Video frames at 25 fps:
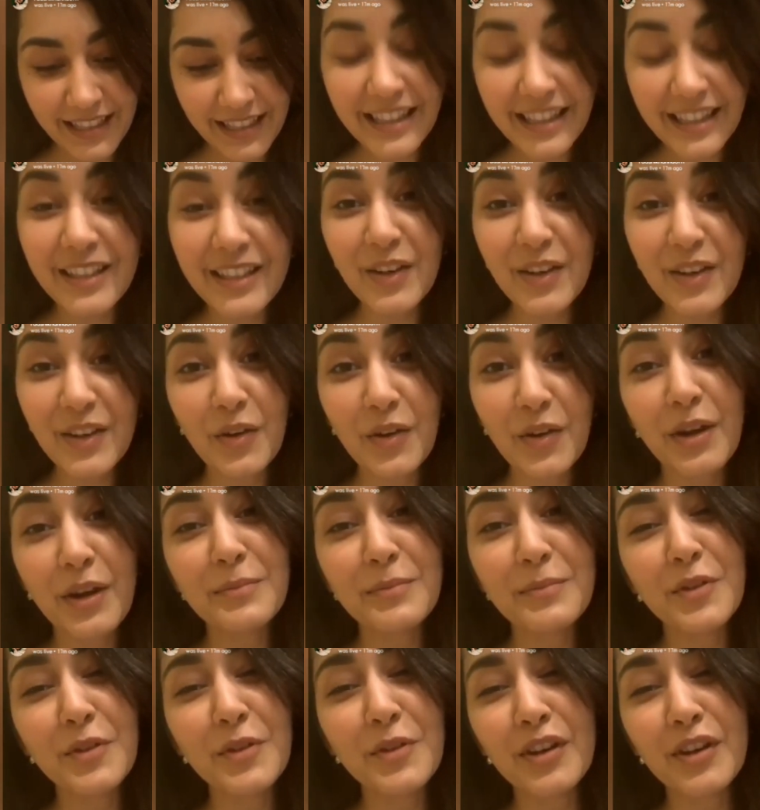
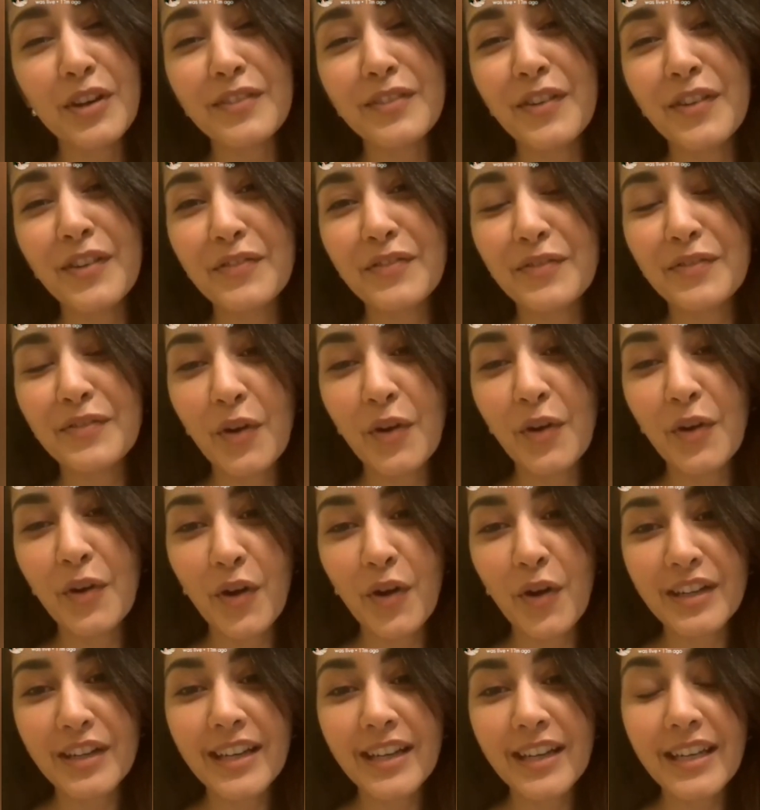I'm sorry if I've
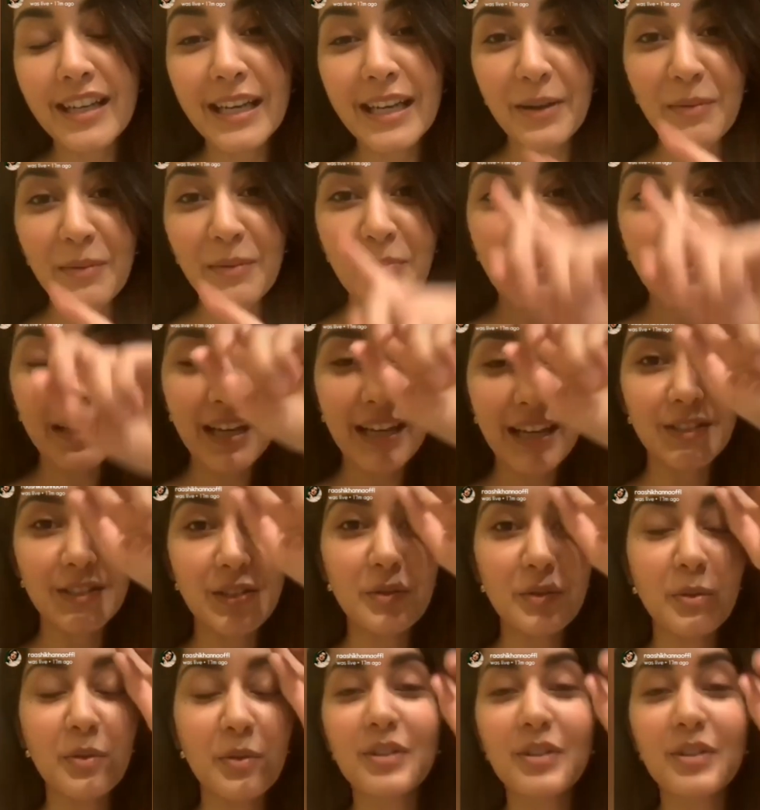forgotten any name, but I
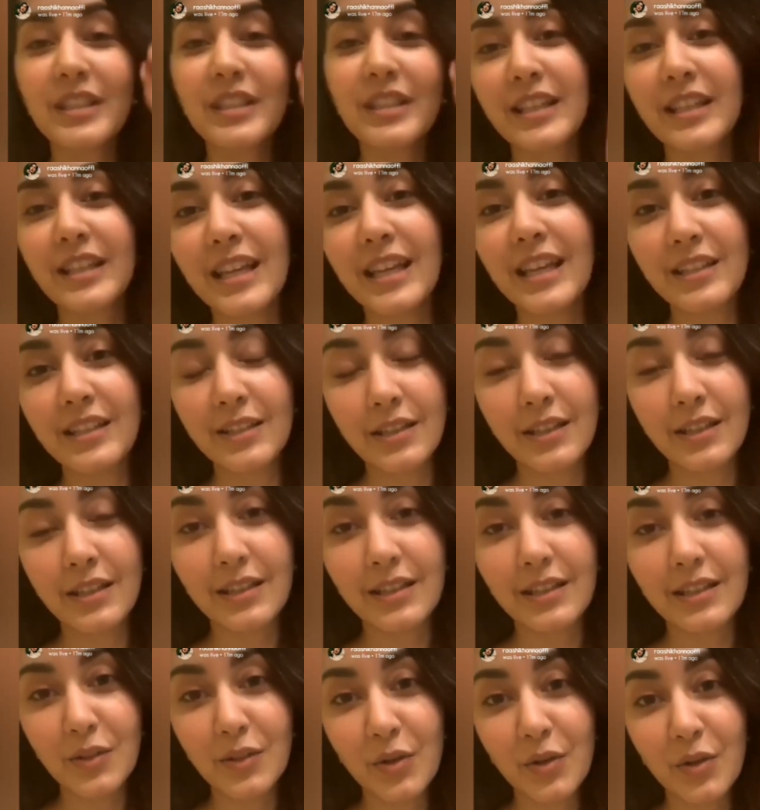just want to say that
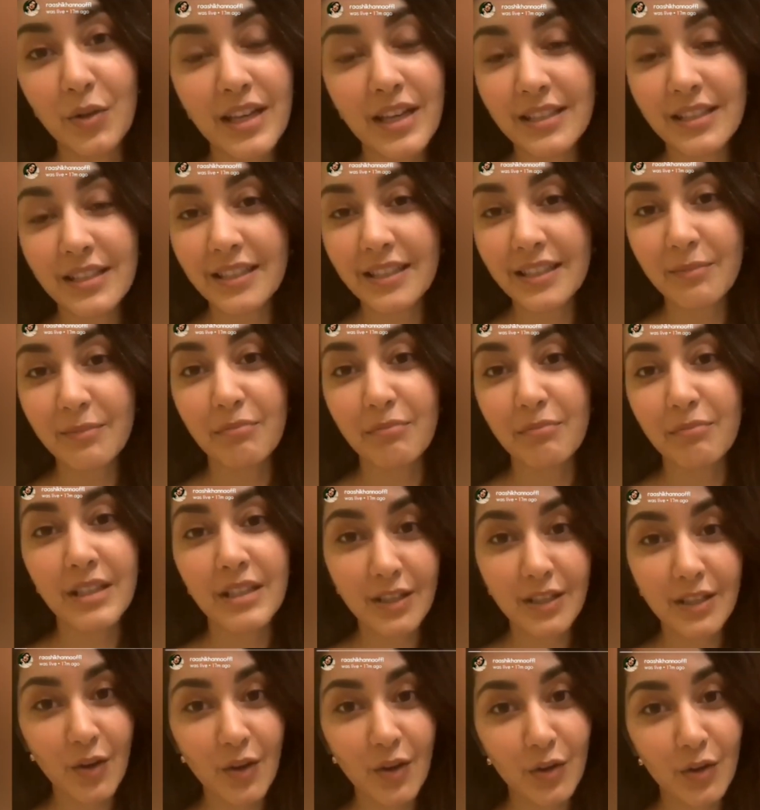you guys, it
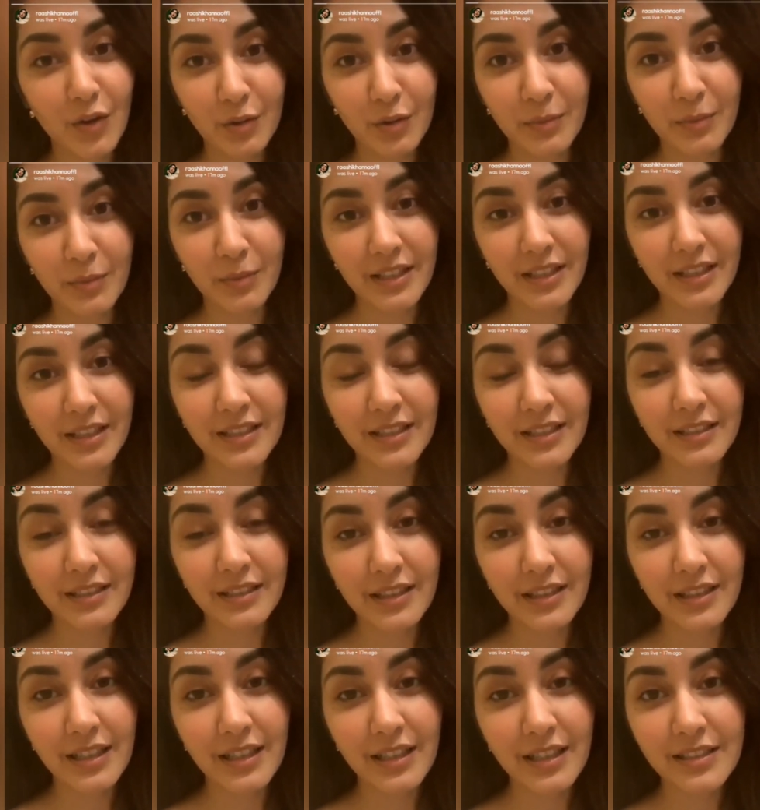means a lot to me that
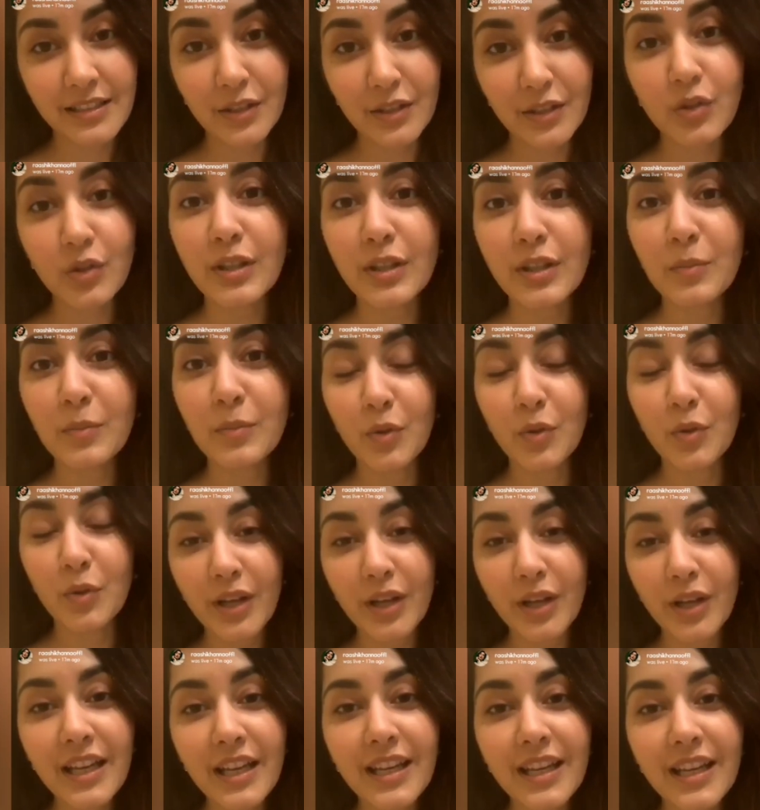the things that you keep
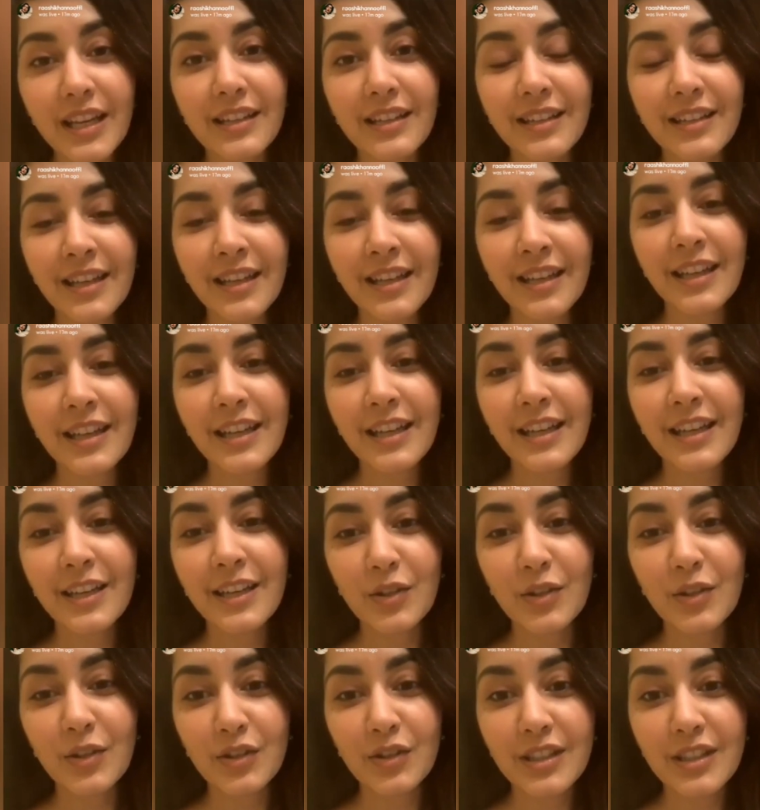doing and,
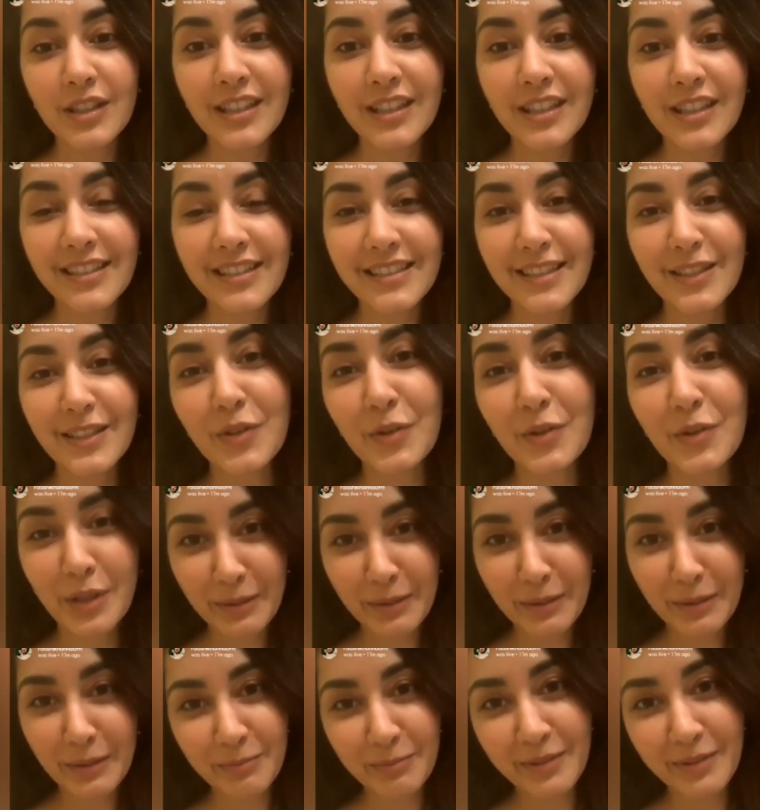you know, the things that you
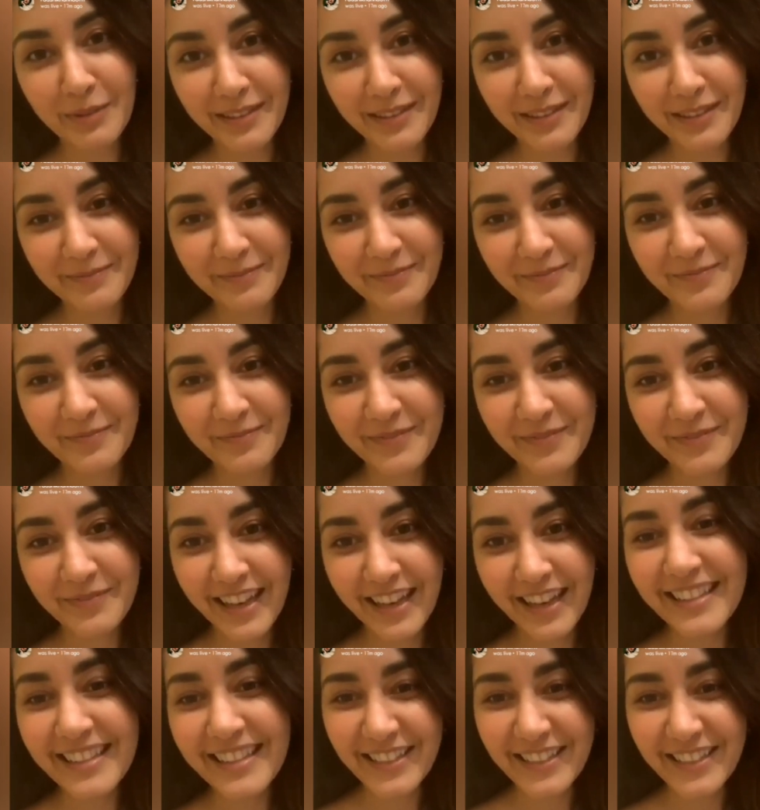keep...
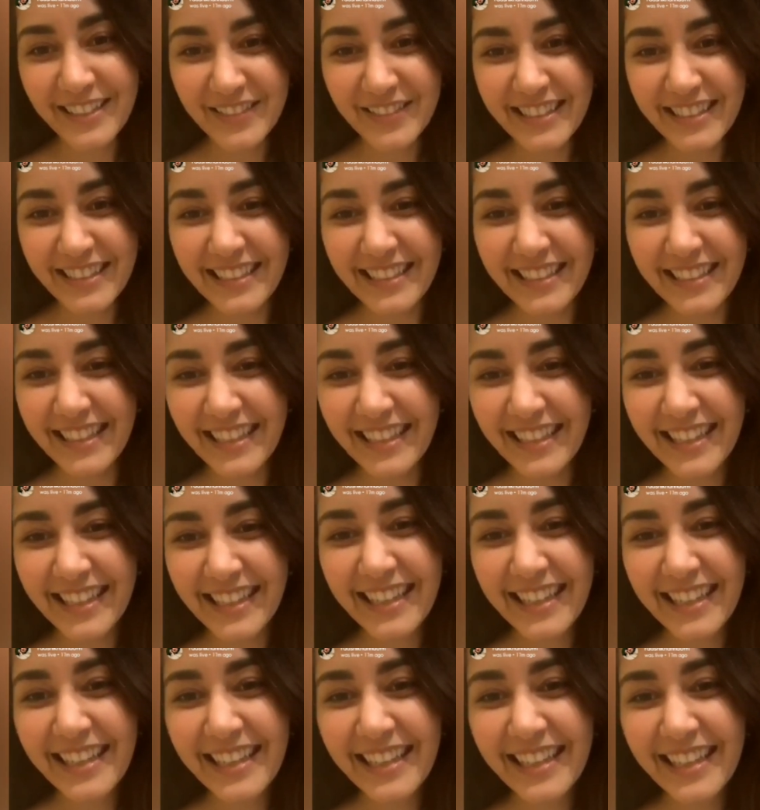Hi, Sound.
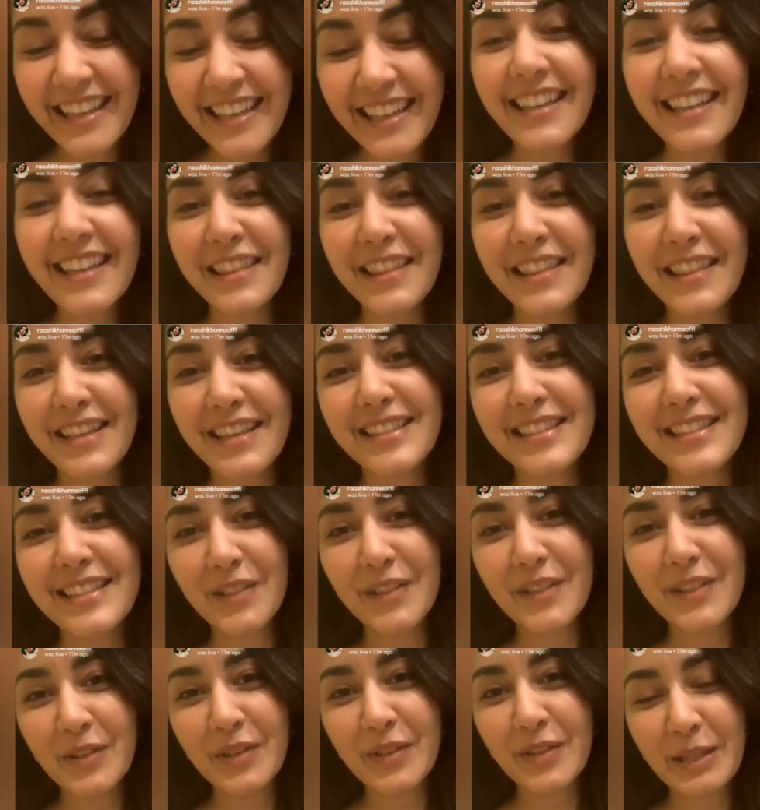The things
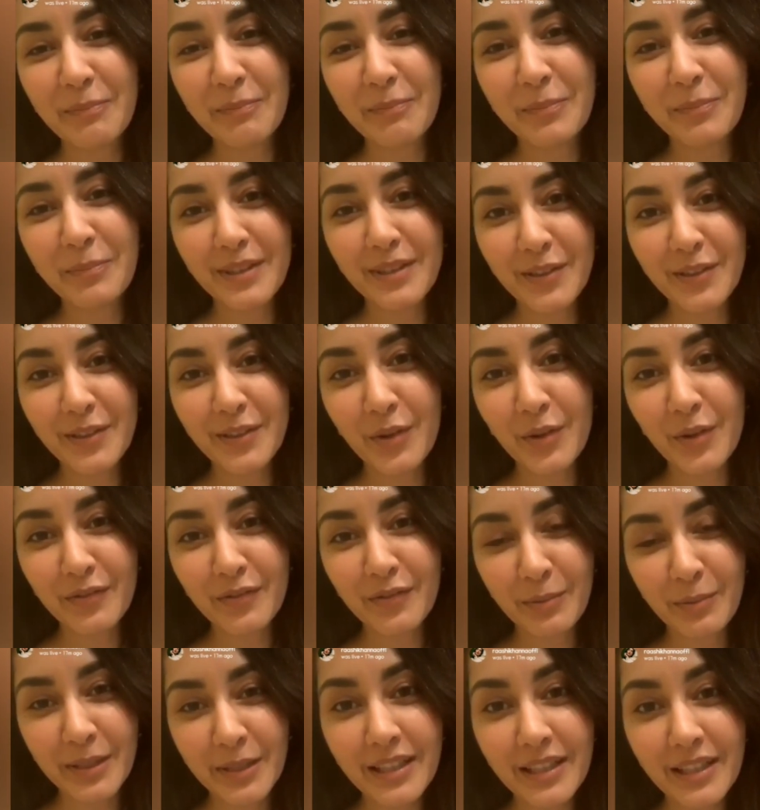that you keep
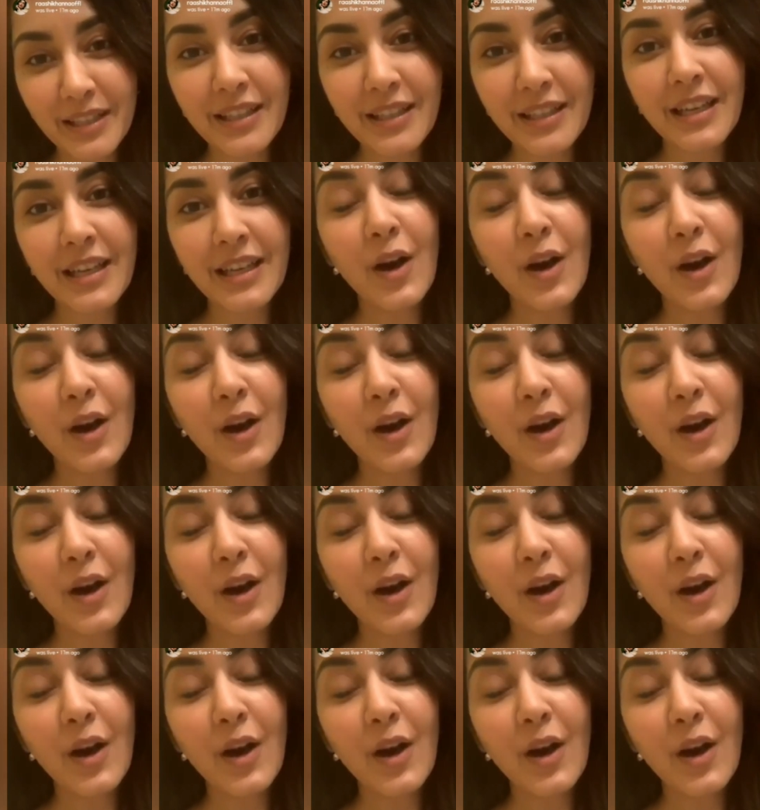doing for me.